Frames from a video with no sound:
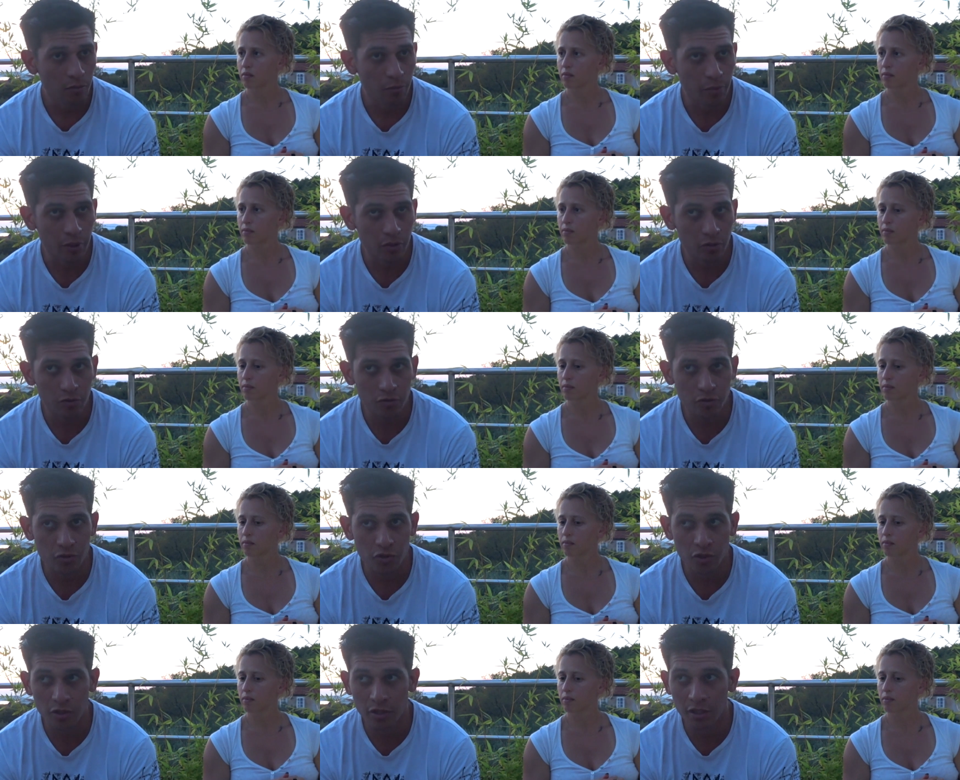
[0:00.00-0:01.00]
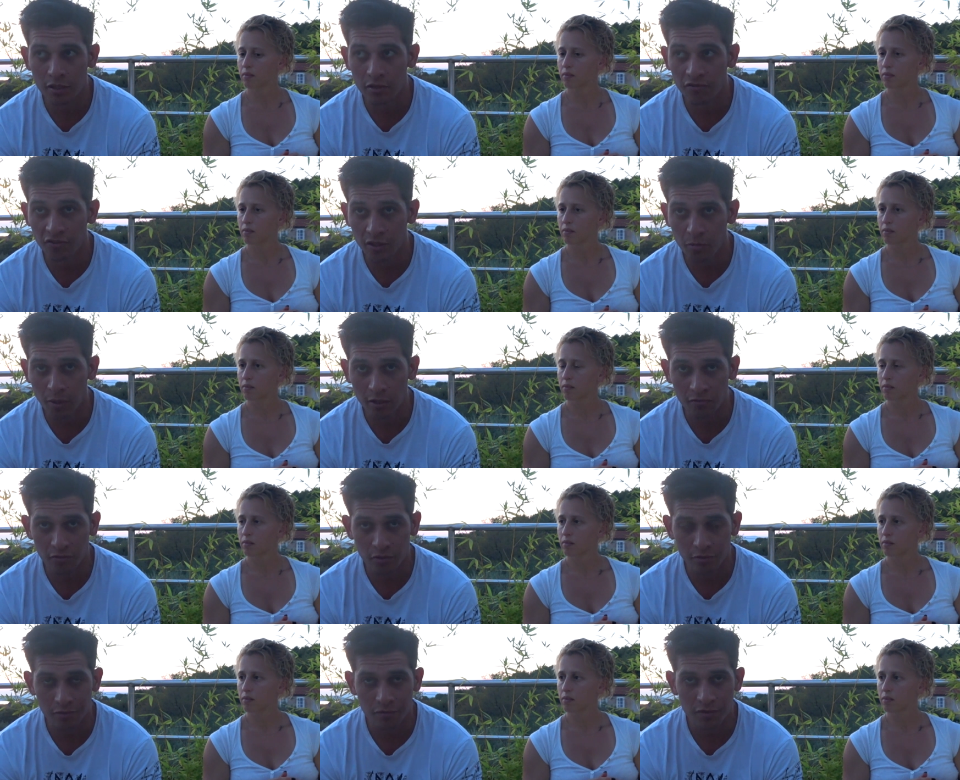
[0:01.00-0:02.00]
Speaker 1: because you need feedback
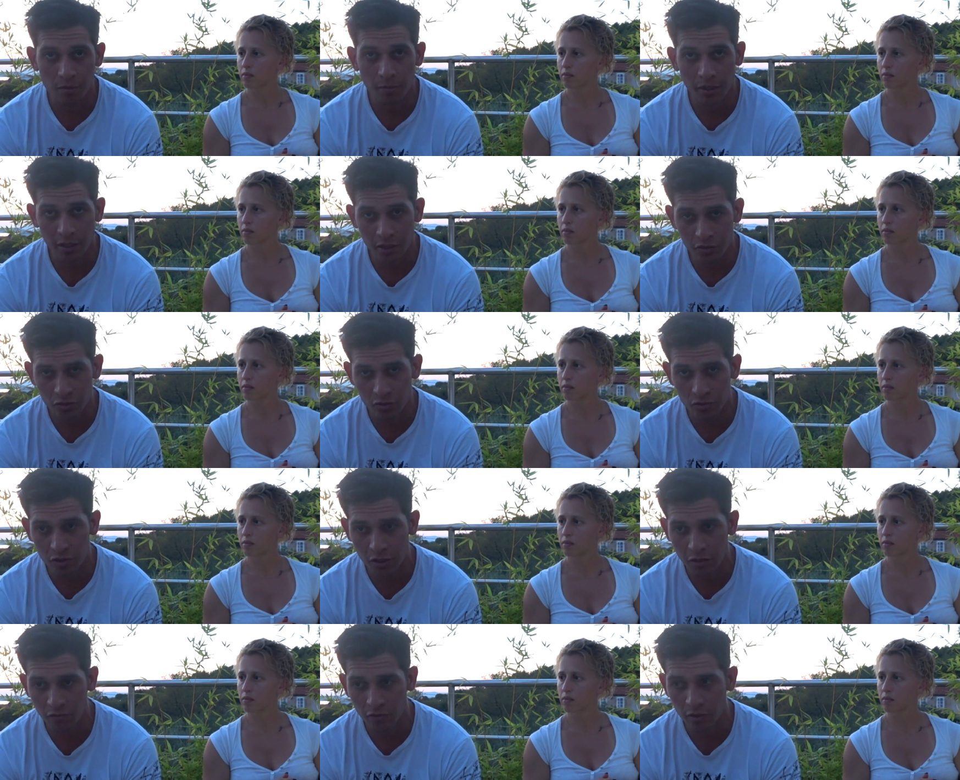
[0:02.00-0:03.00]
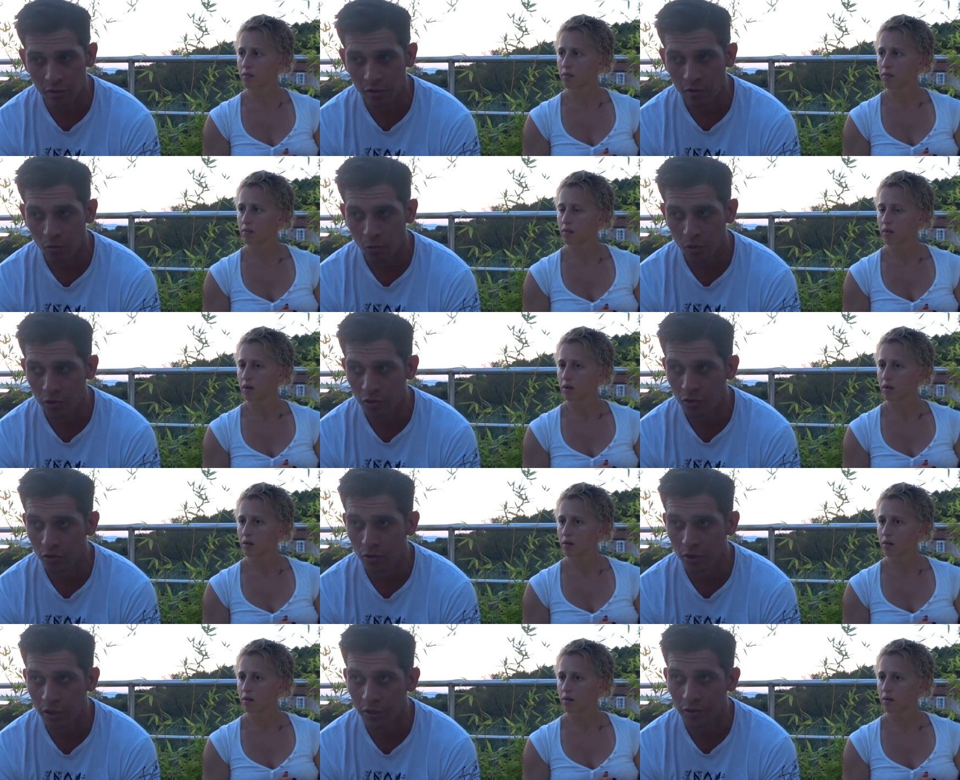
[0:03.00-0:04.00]
from somebody else to see if he, what you're
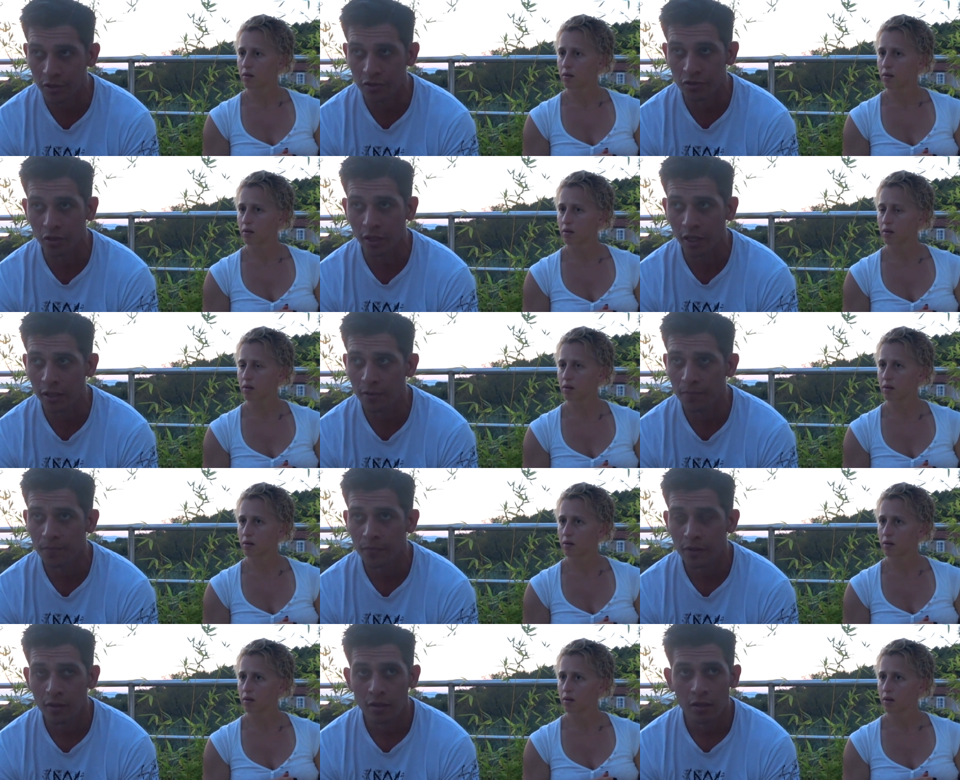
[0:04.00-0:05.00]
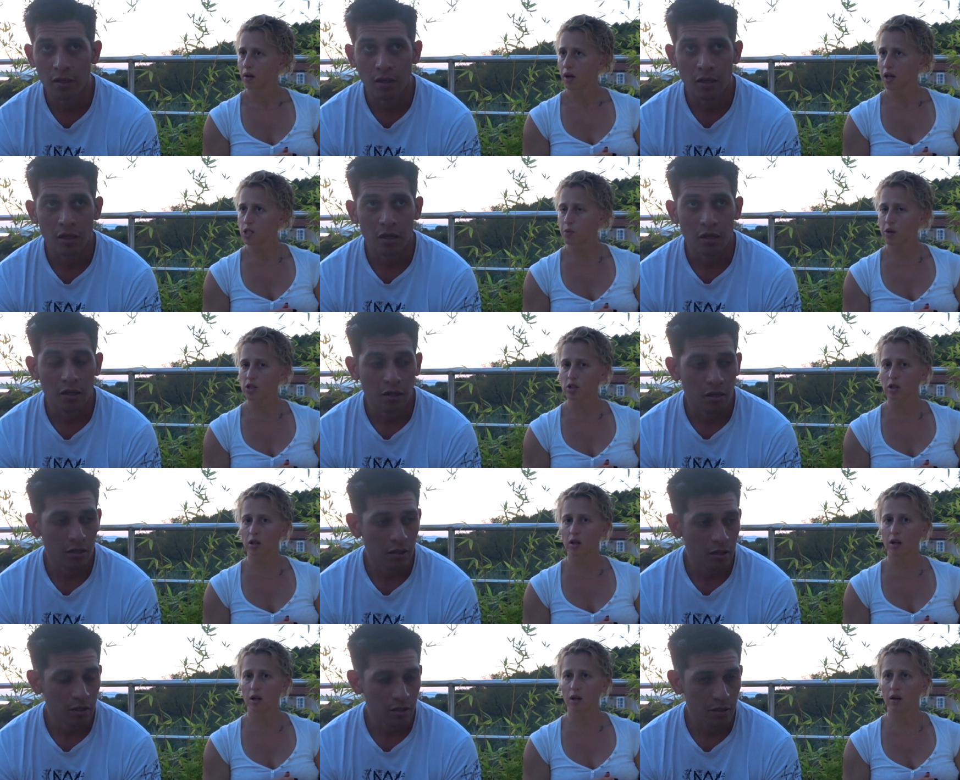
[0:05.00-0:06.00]
doing is okay.
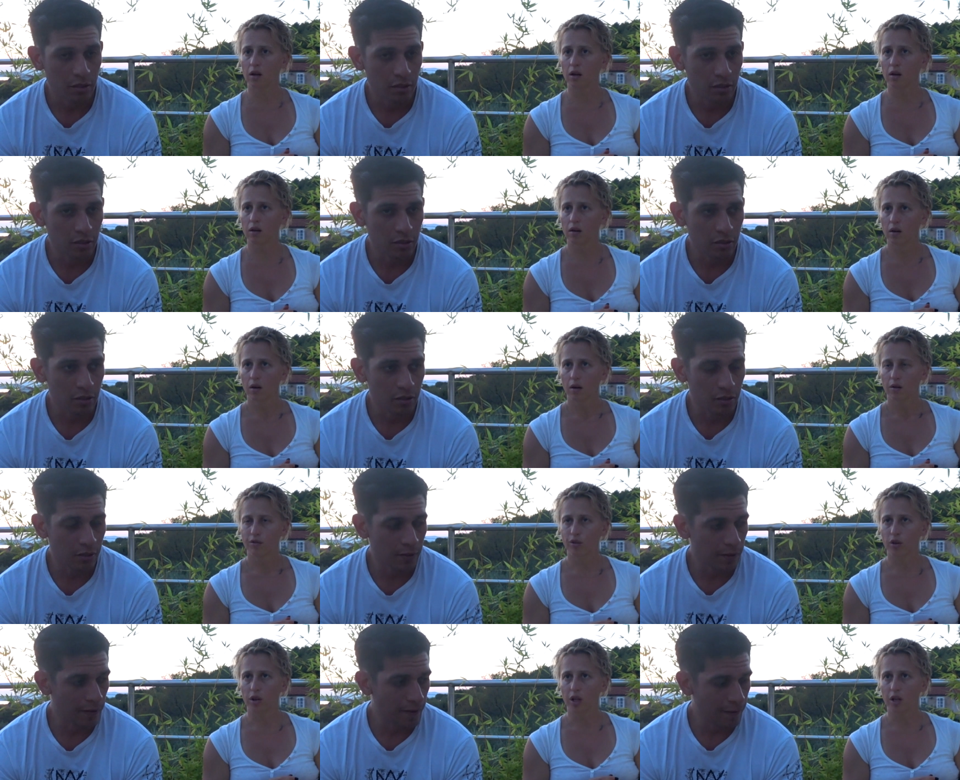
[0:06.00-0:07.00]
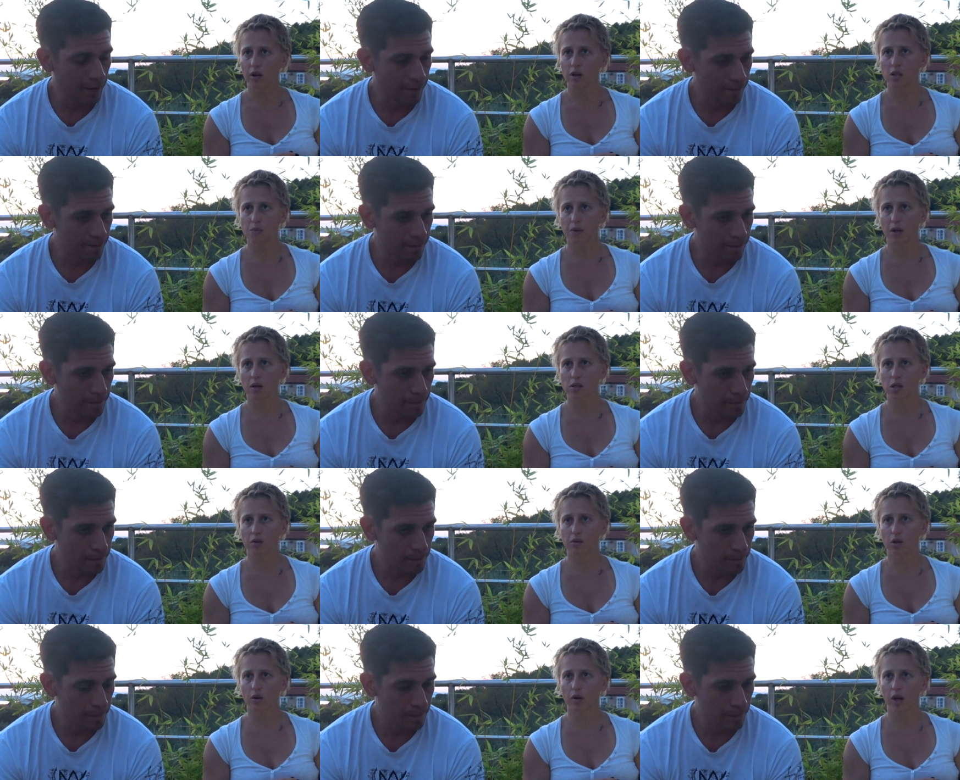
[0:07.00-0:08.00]
Speaker 2: Especially for leaders because you have
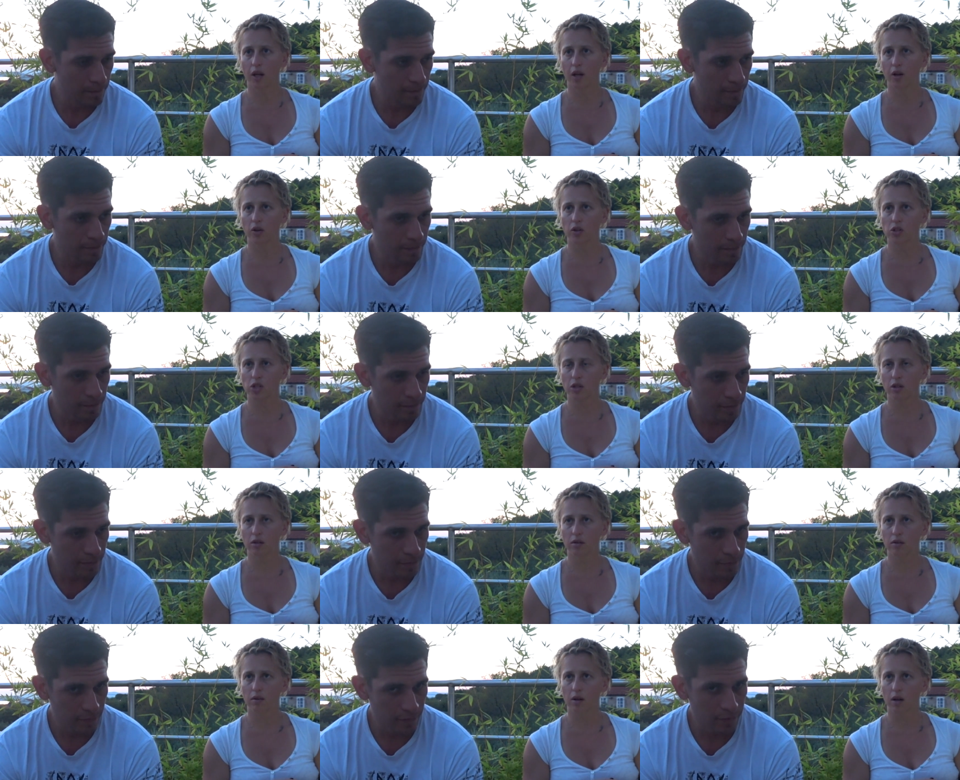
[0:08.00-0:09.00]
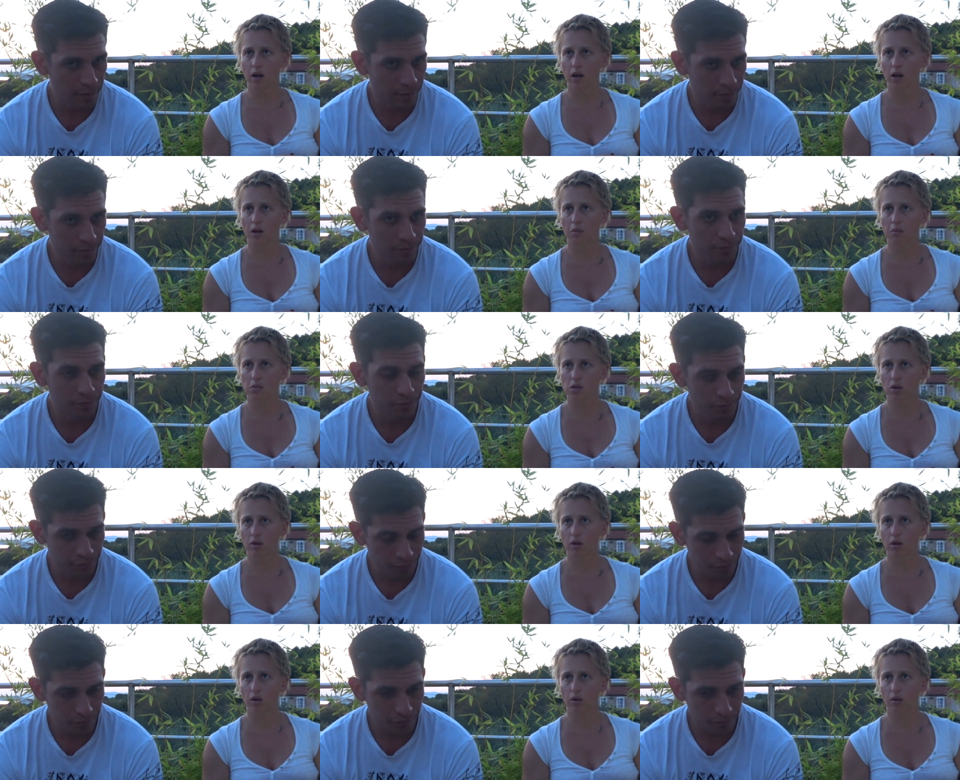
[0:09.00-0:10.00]
to create energy. Um, so
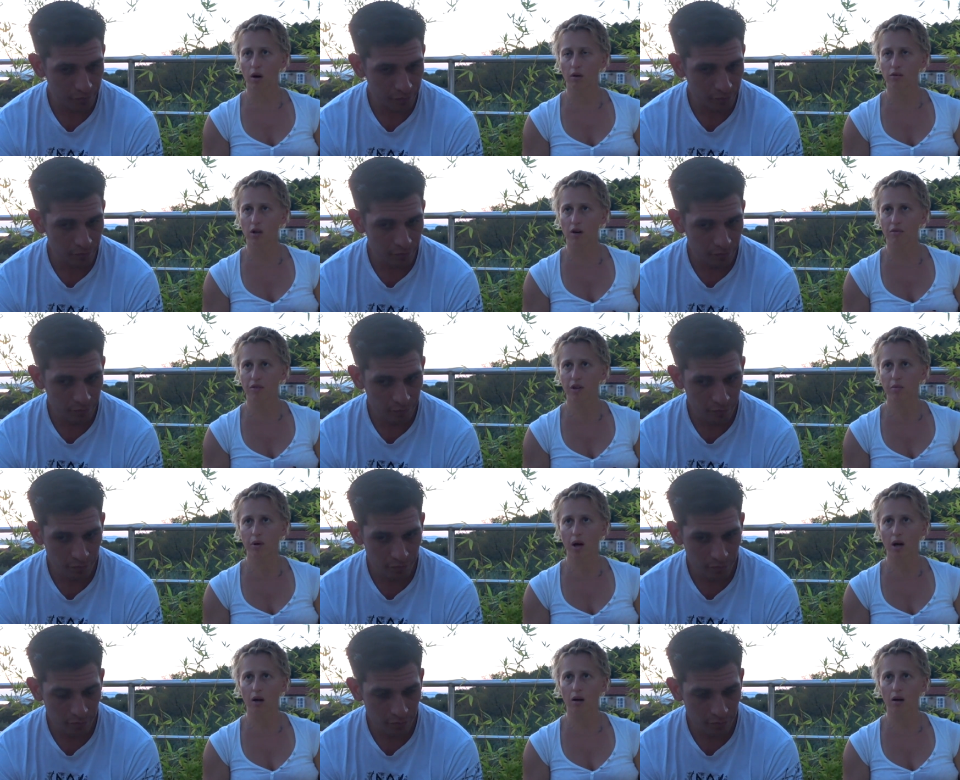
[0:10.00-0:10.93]
you, you have to have feedback